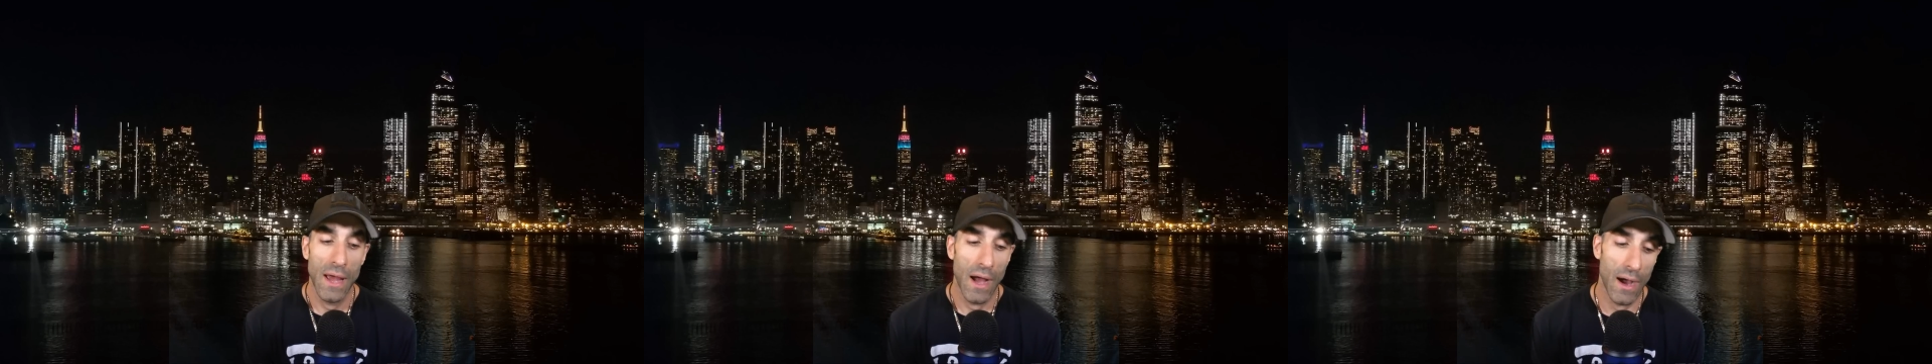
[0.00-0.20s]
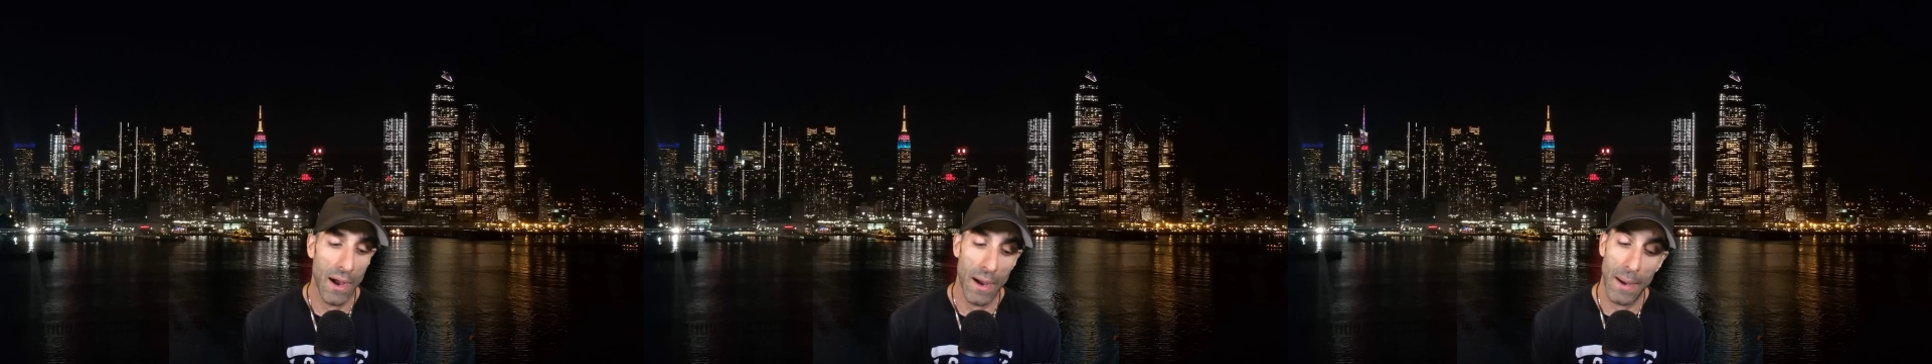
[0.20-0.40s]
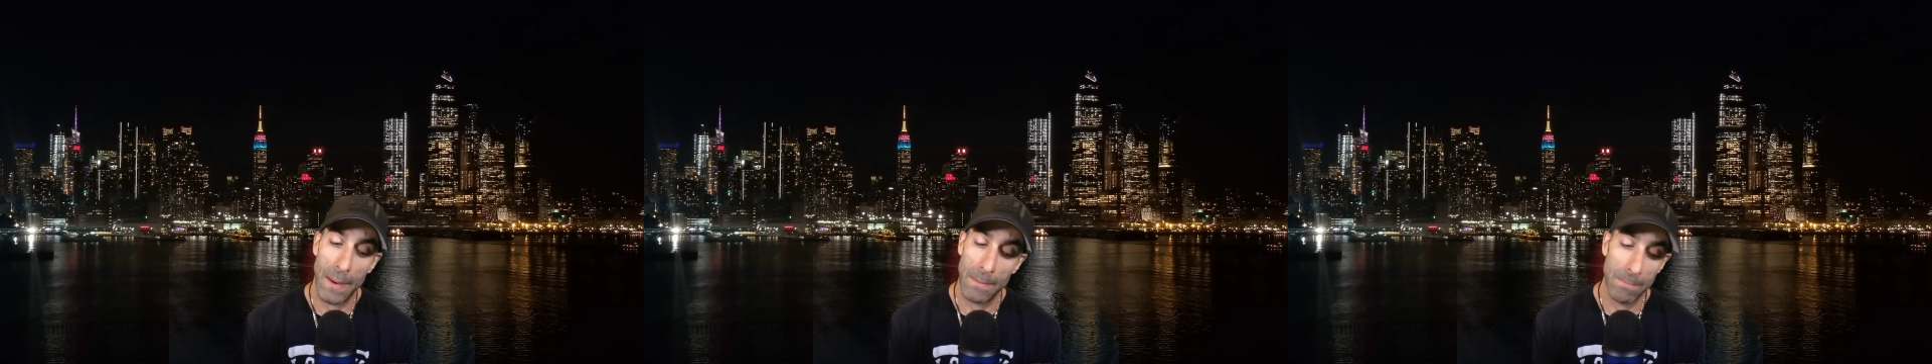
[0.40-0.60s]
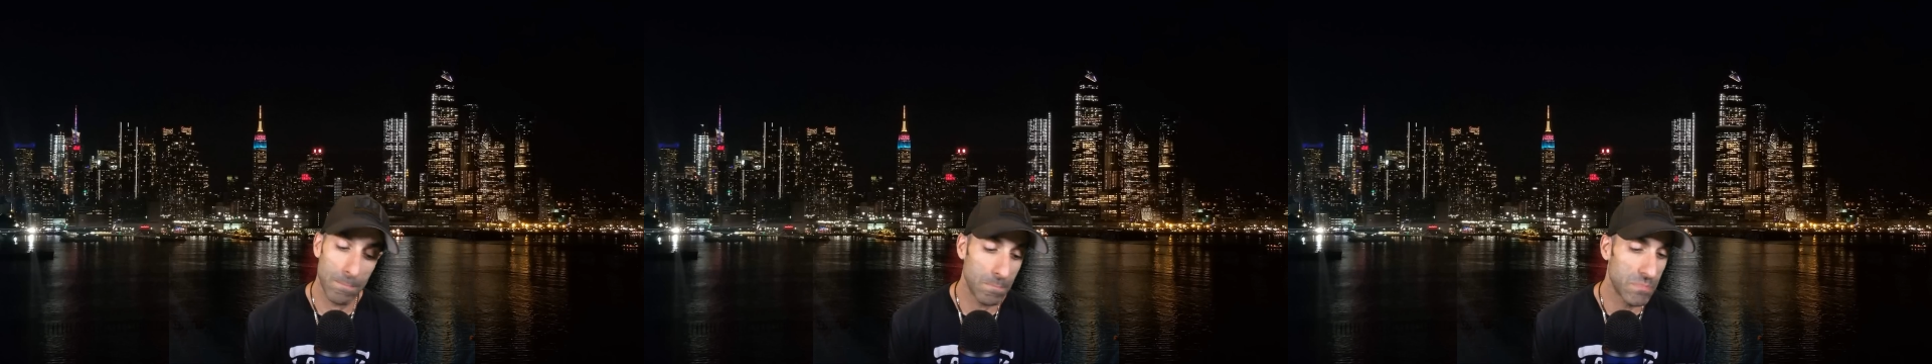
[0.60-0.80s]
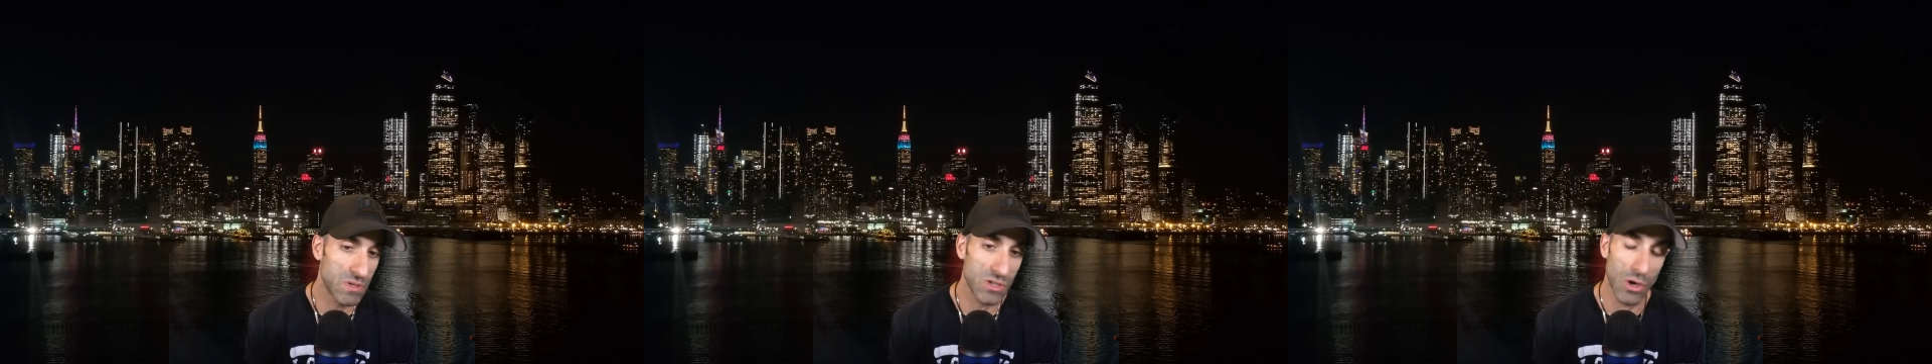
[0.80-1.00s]

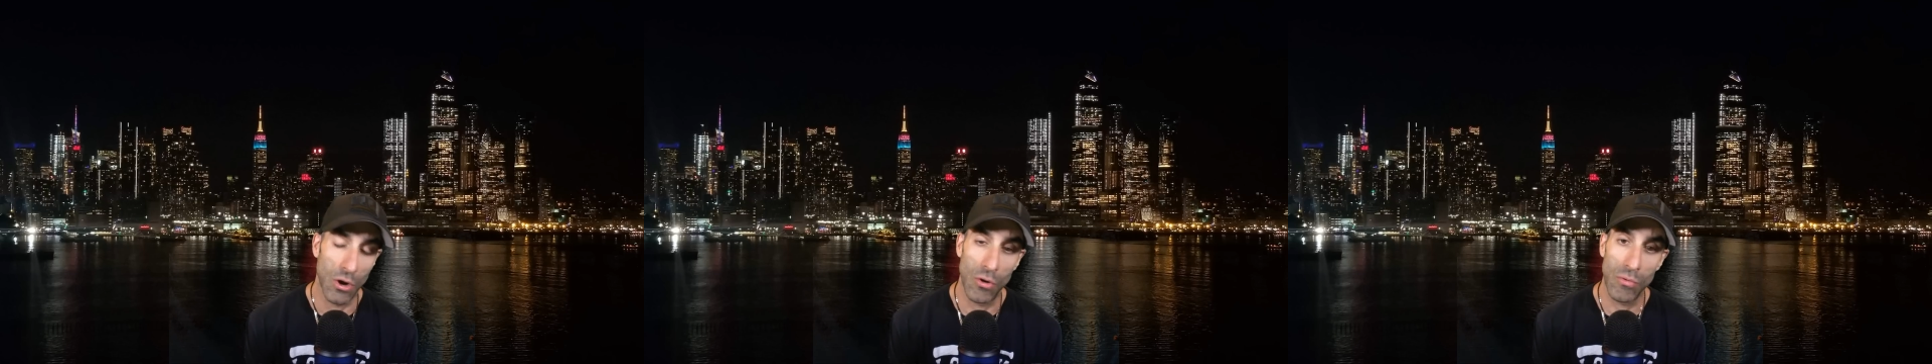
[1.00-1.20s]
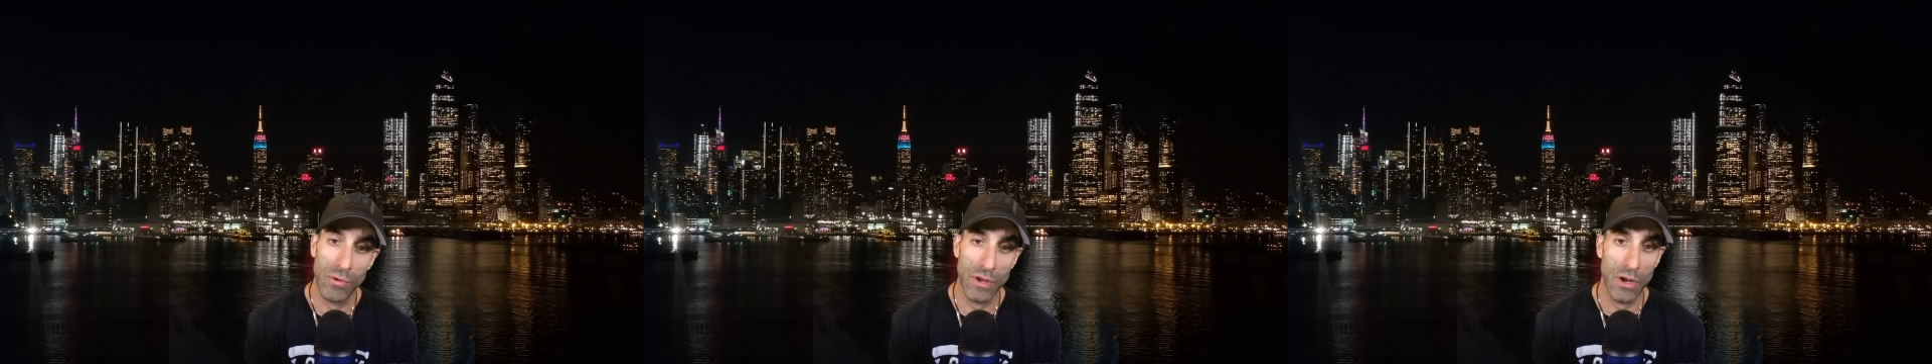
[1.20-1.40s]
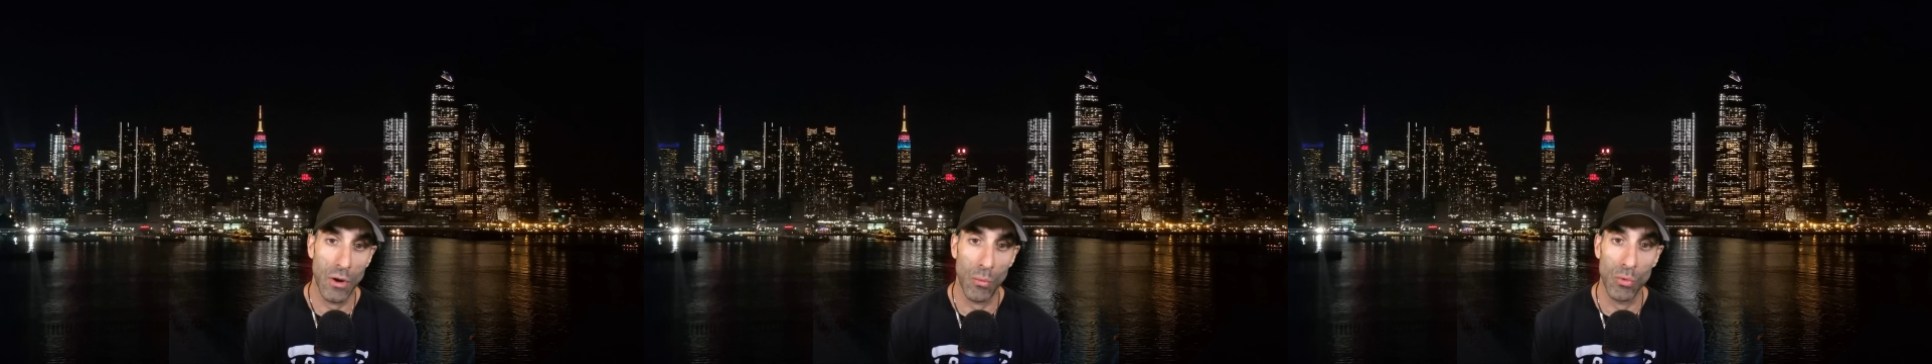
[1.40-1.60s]
So, you know,